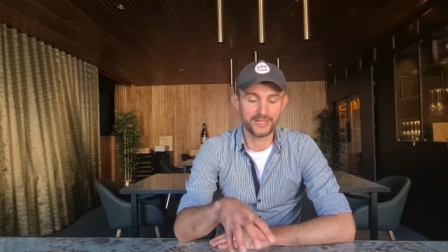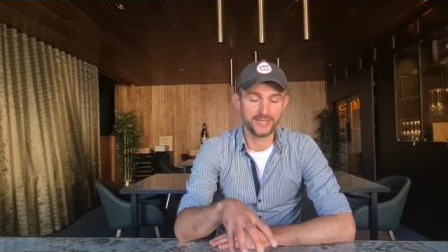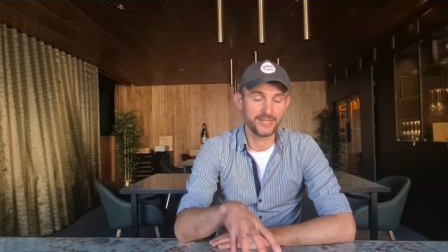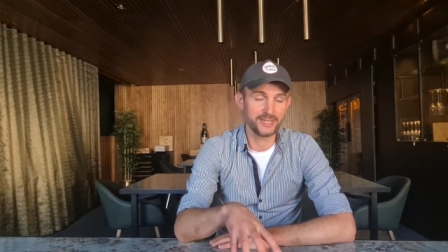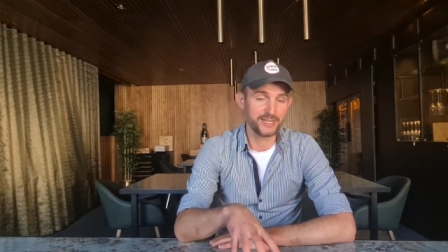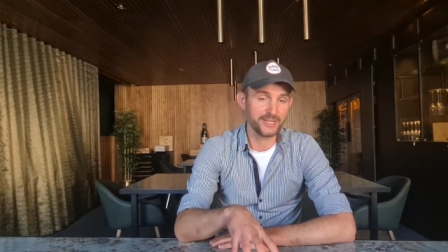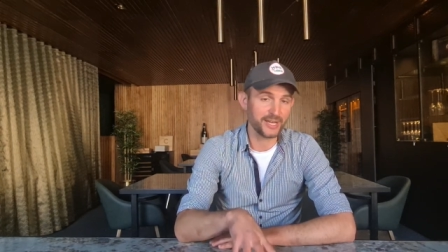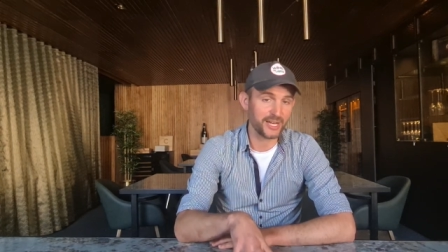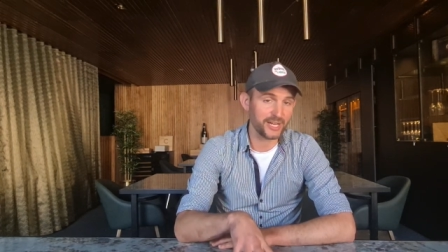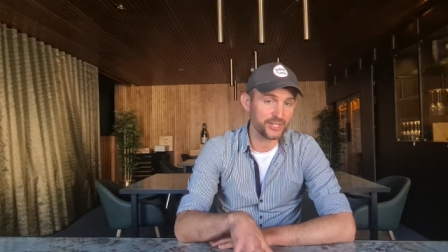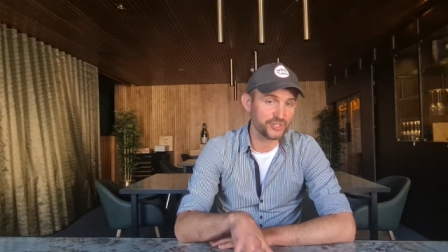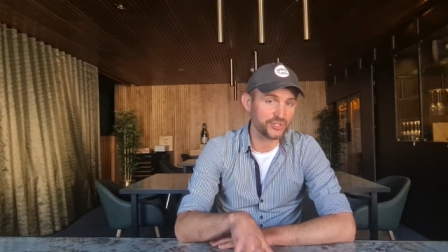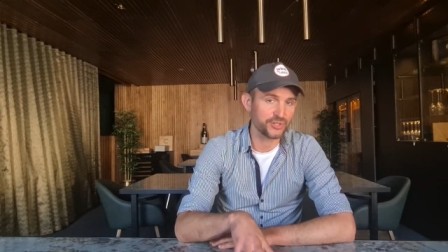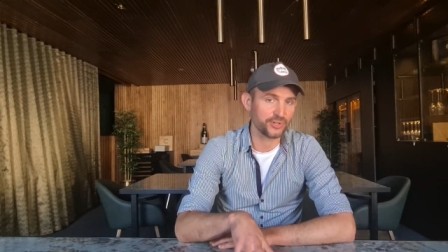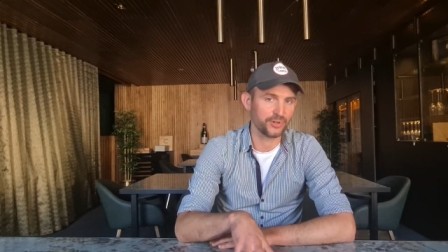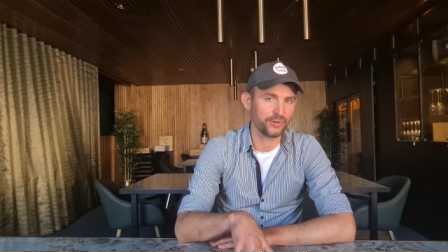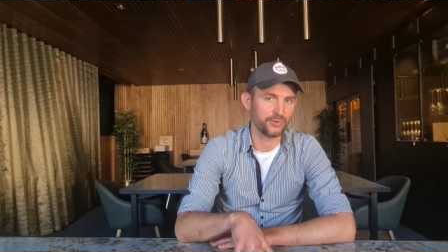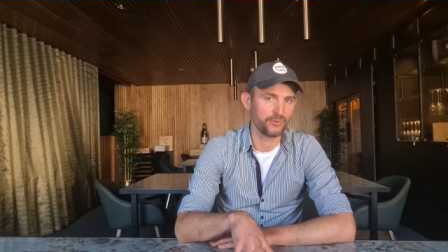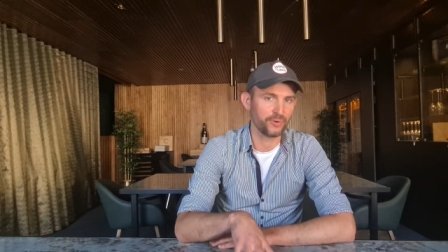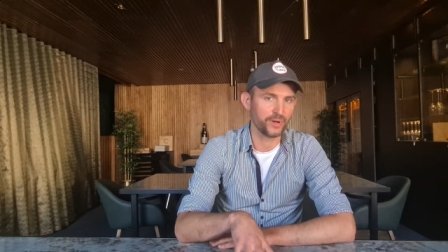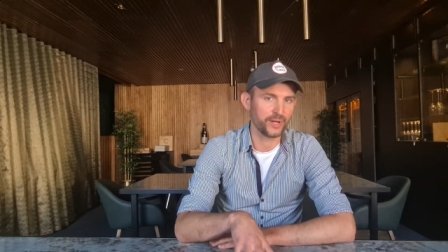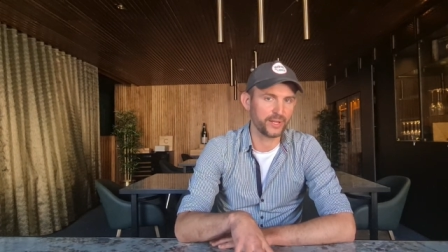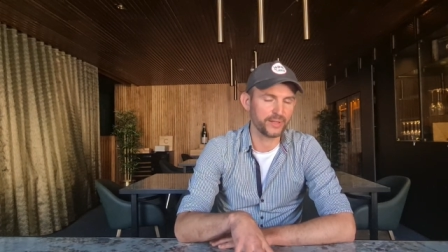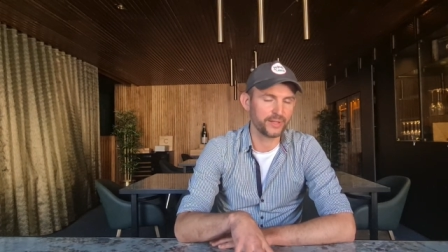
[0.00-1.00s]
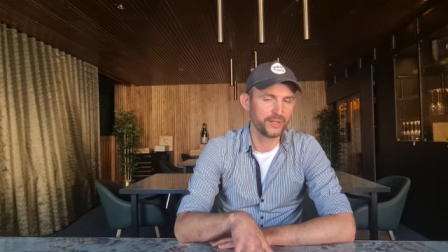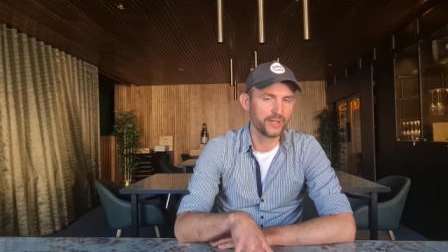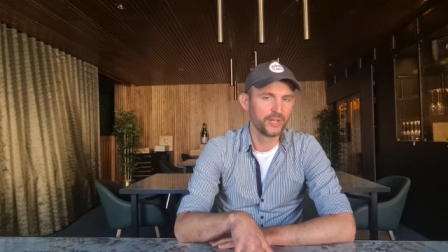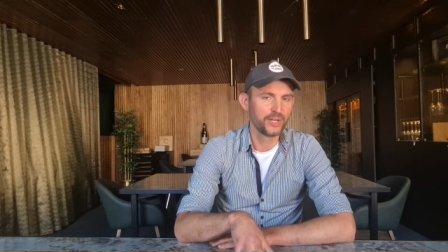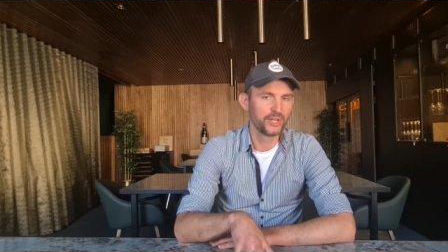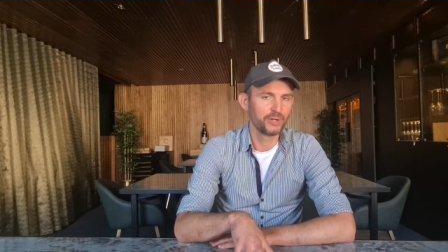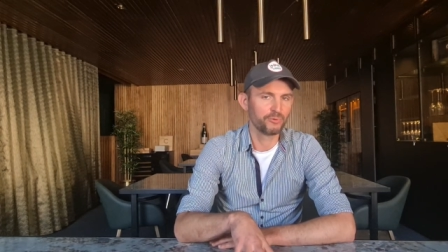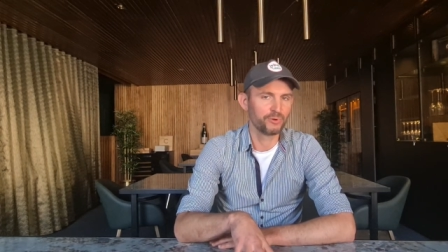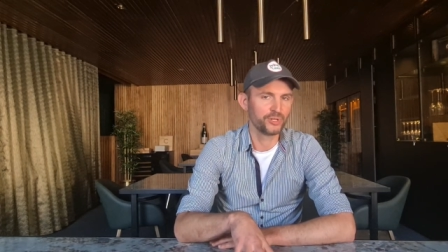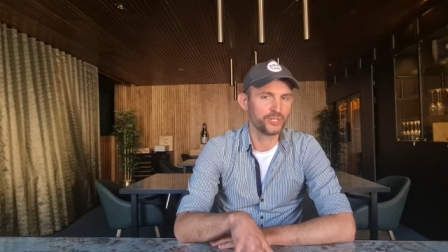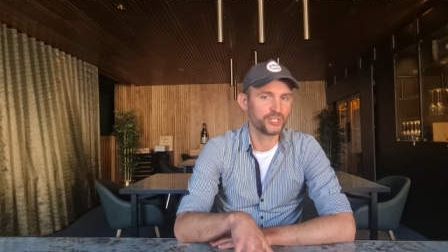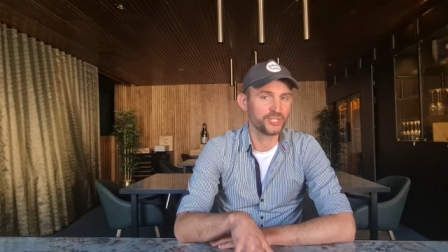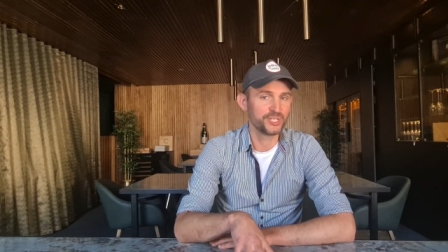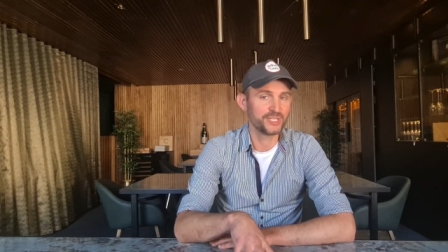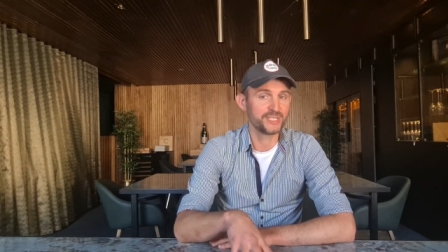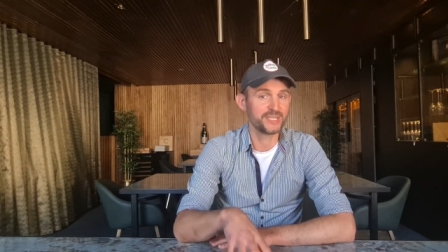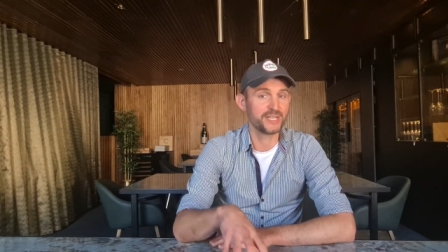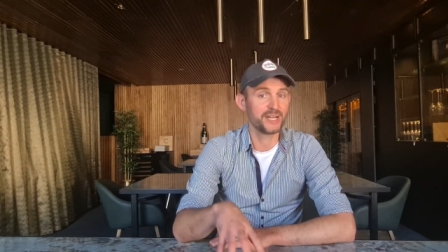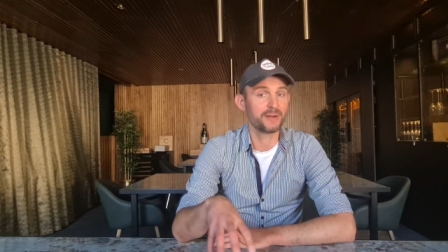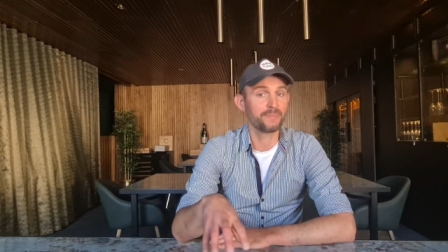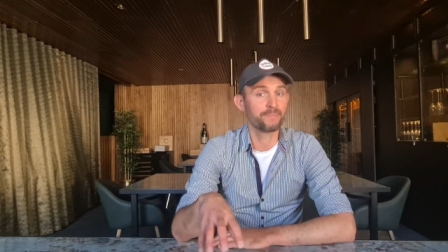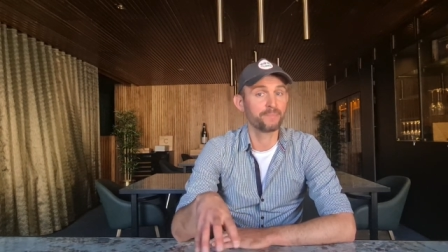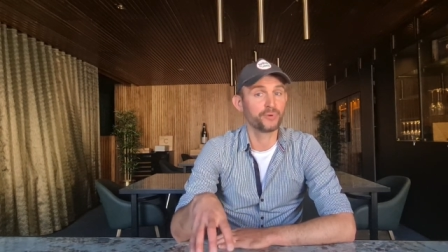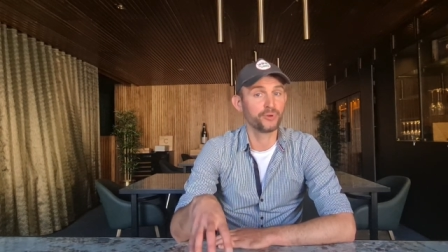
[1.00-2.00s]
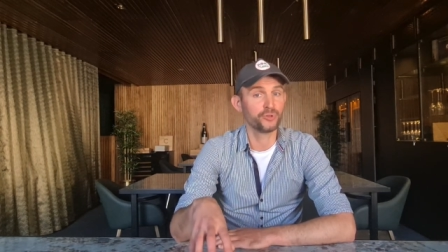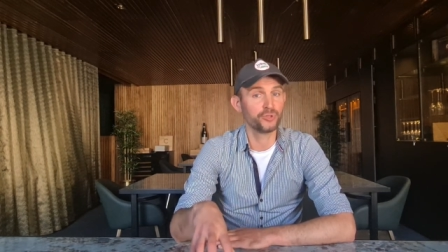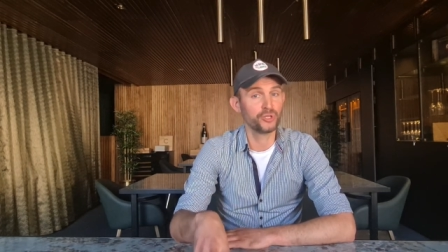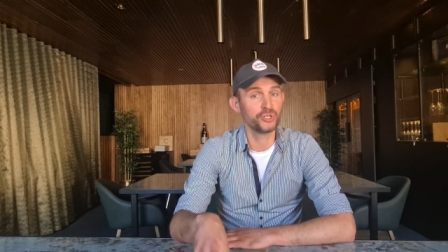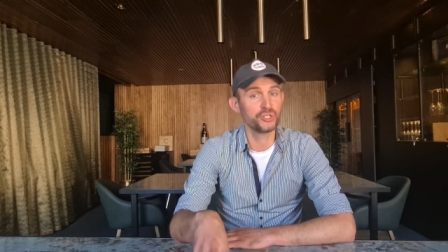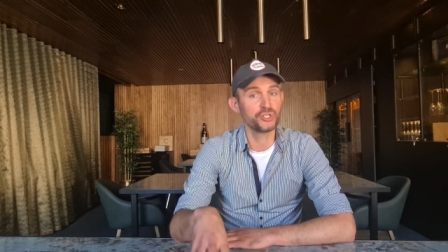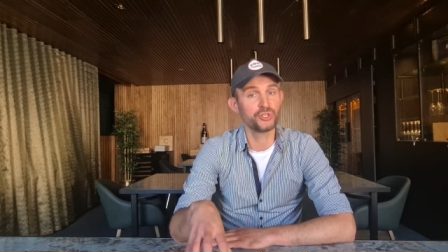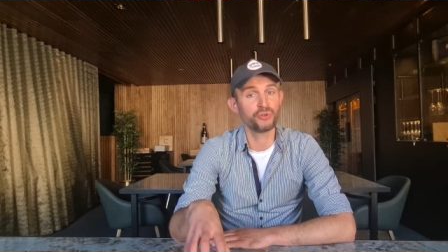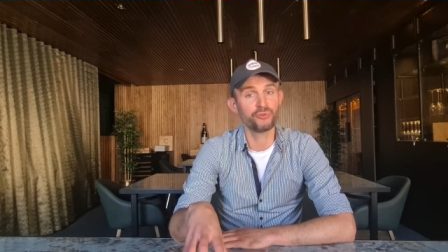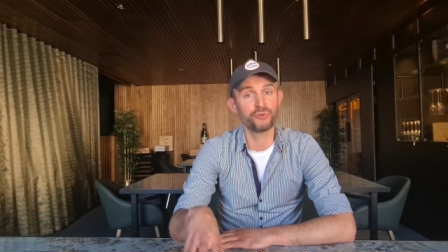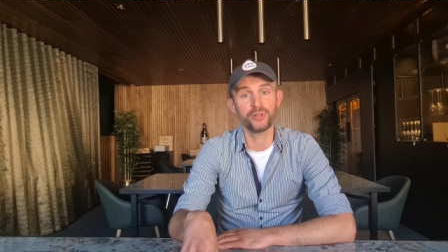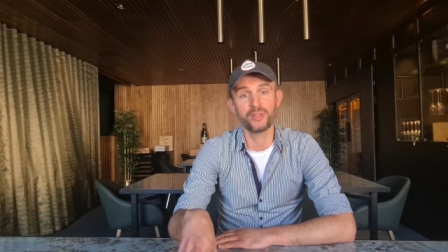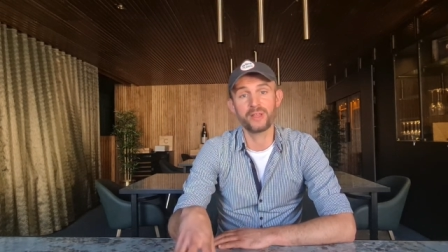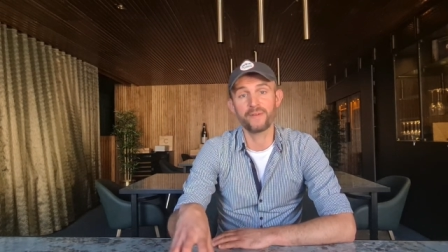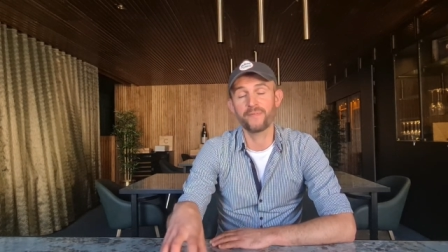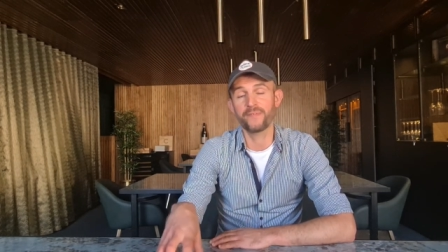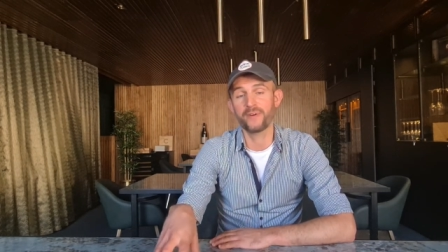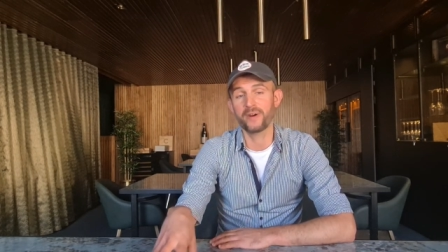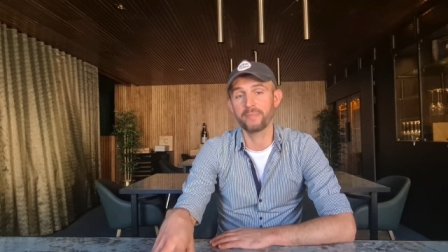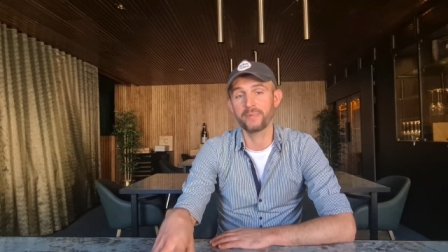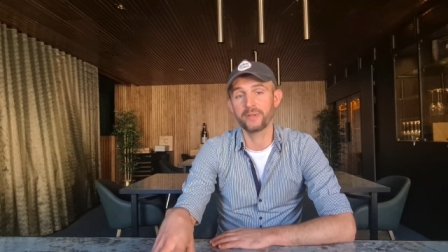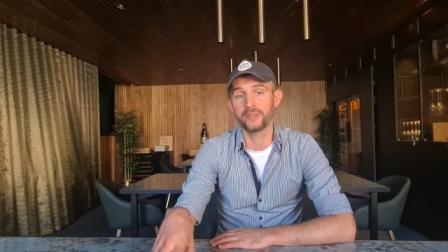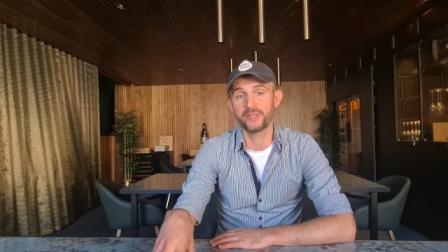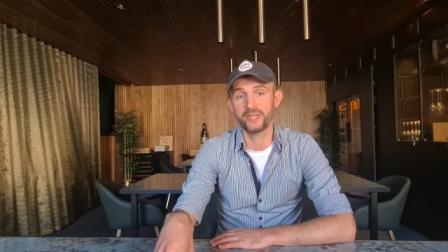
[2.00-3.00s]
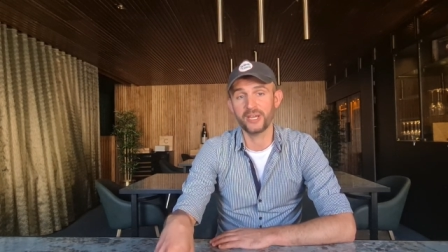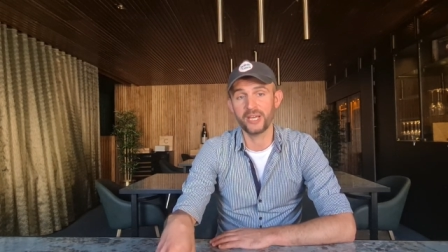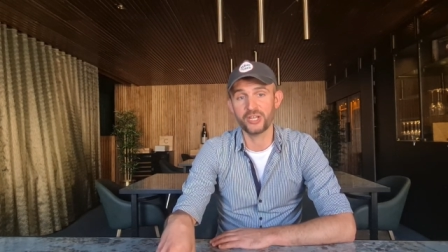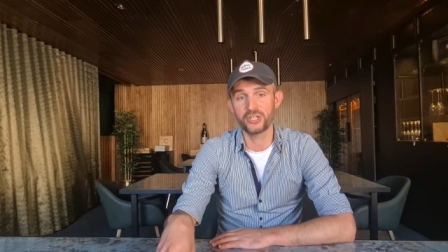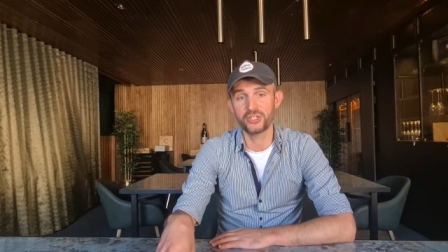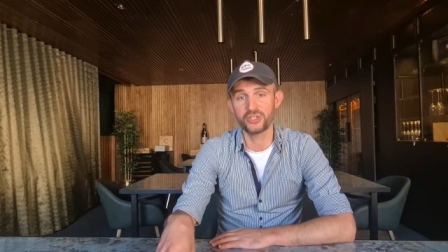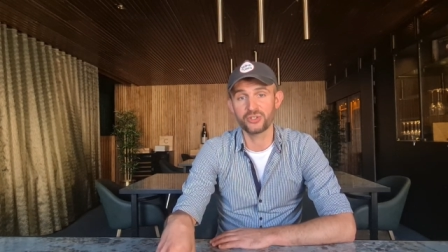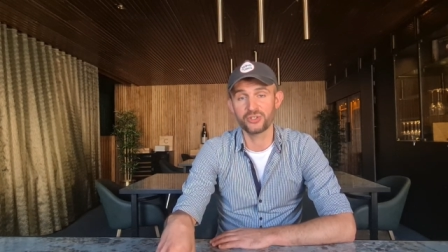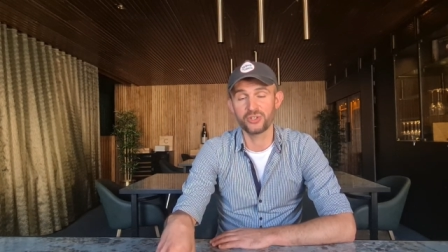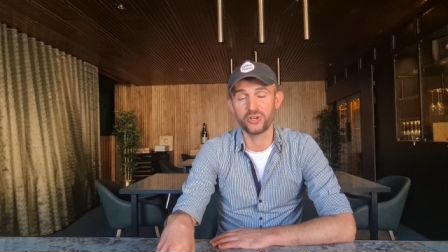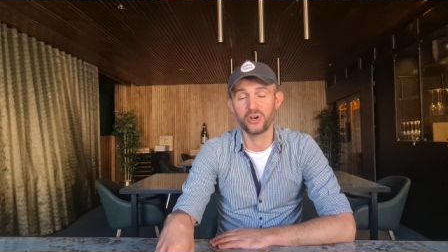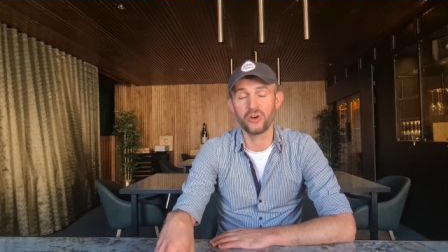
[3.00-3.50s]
Natural one, which is they're produced during the fermentation